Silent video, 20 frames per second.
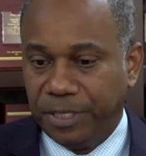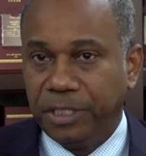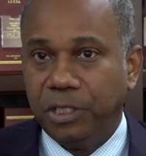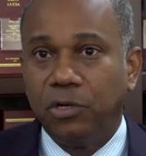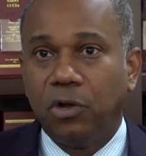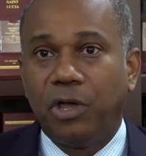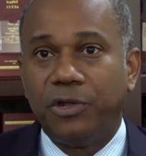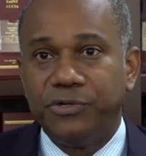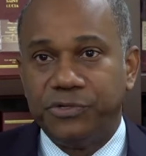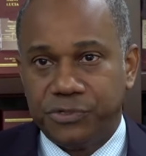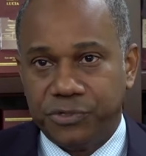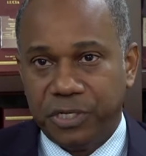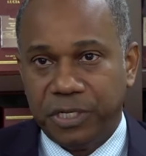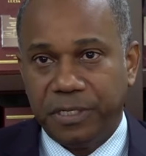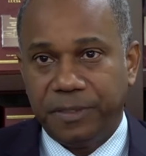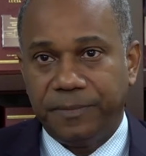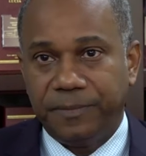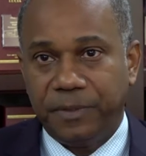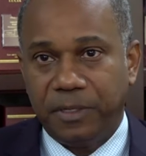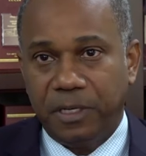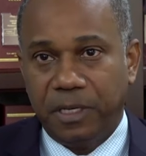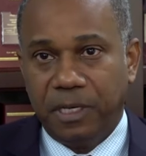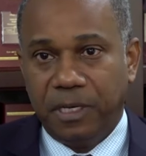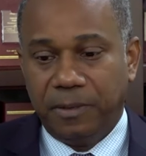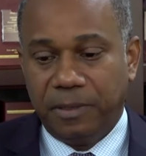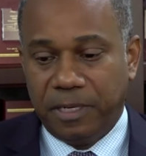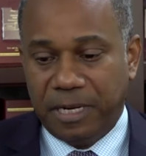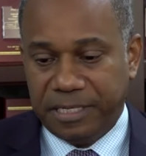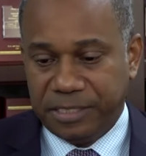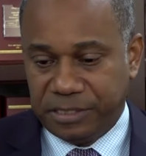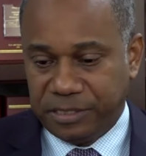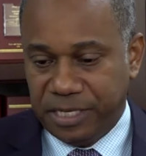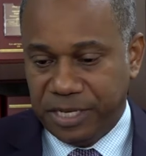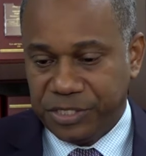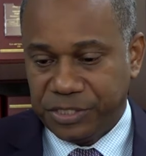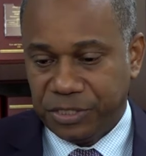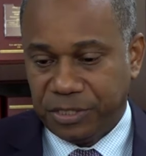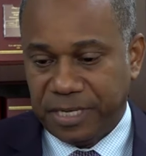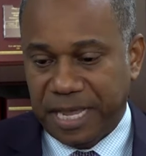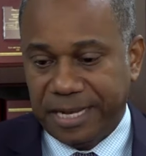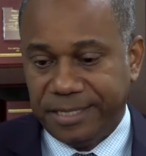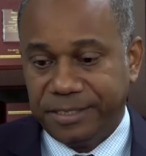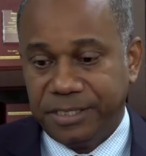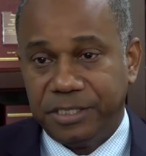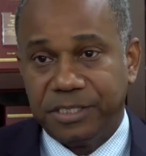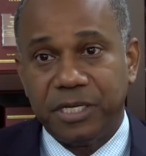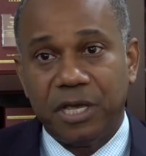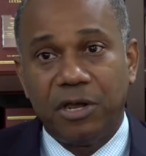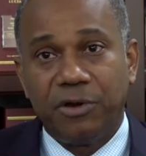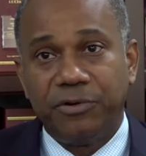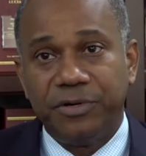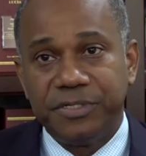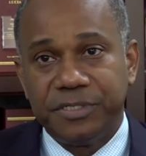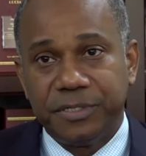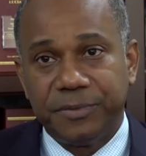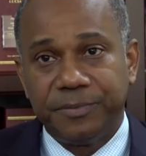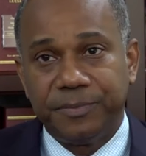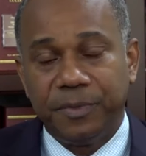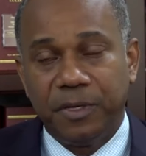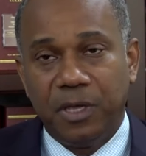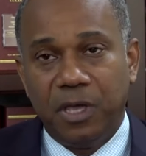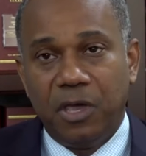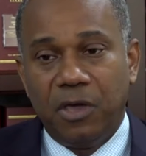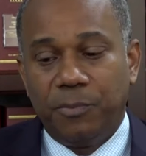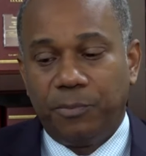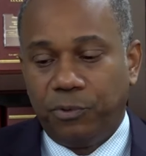The Attorney General's Chambers has announced St. Lucia's completion